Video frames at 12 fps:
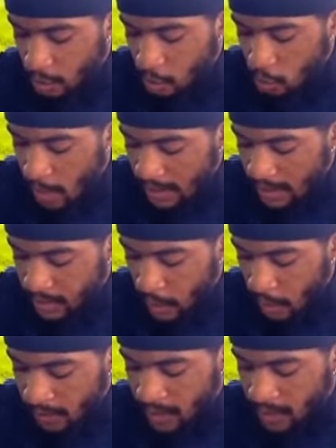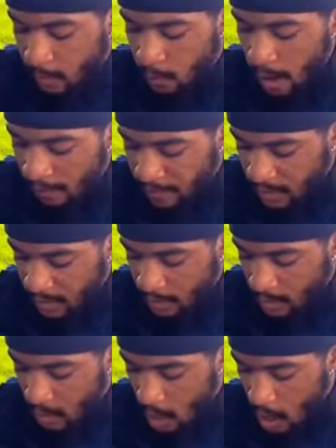you my servants the
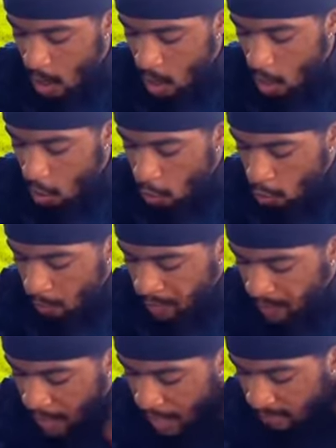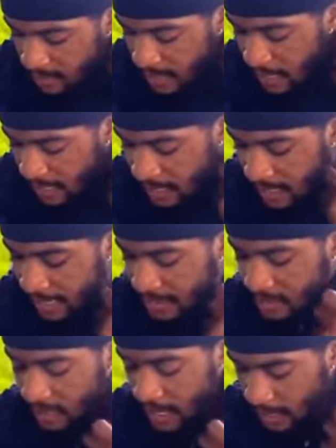prophets, whom ye have taken and
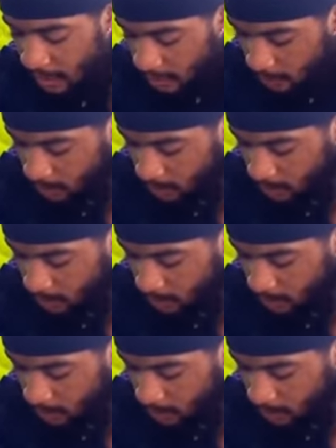slain,